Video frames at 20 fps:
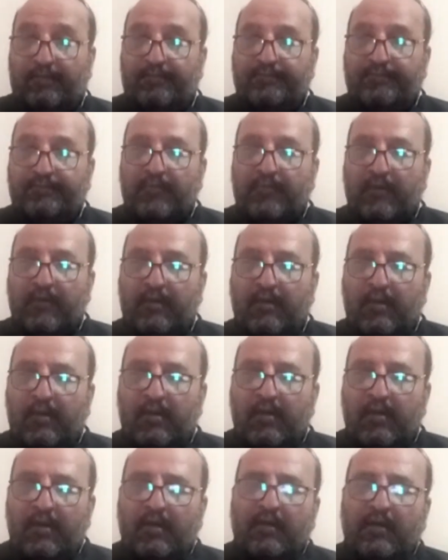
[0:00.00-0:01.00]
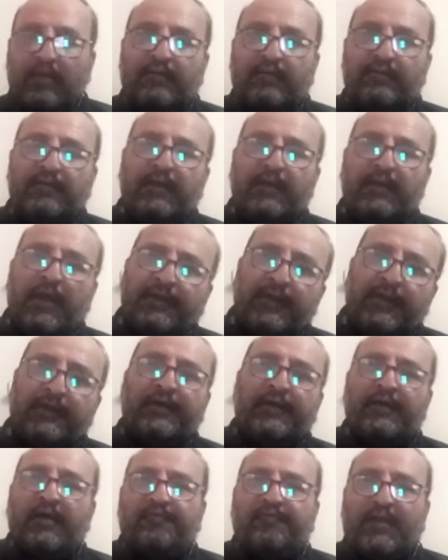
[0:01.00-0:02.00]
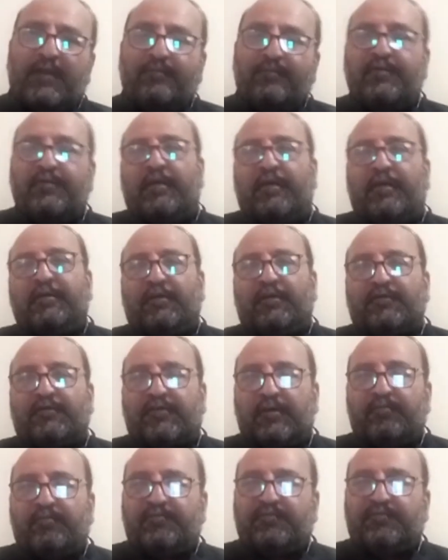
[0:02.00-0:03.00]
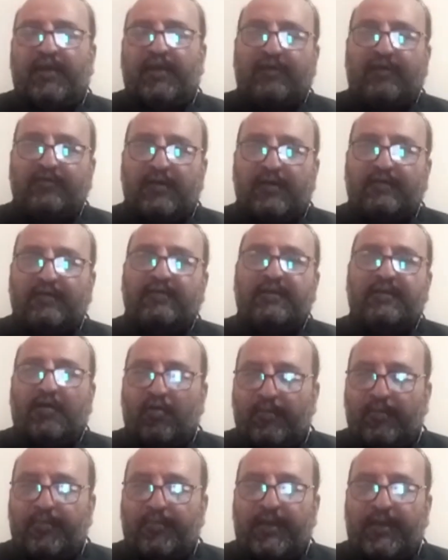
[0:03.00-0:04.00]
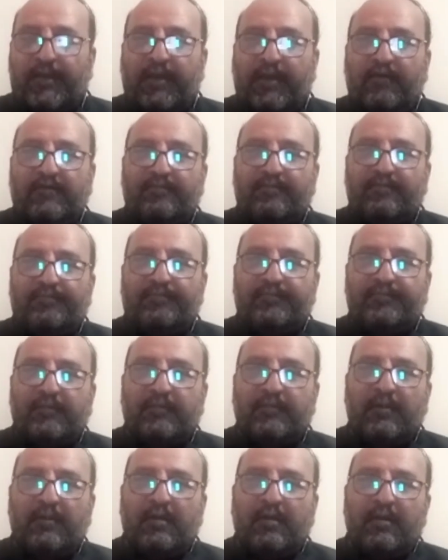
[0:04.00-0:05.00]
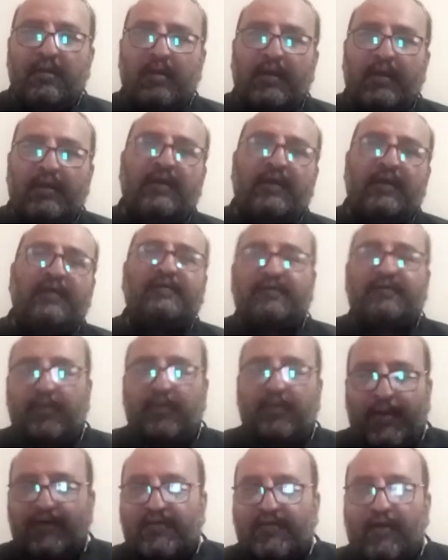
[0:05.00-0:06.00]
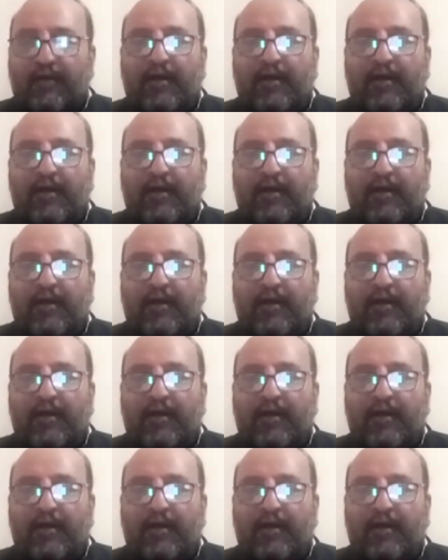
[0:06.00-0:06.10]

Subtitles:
At the one side, They are showing, they are exhibiting the one kind of a picture.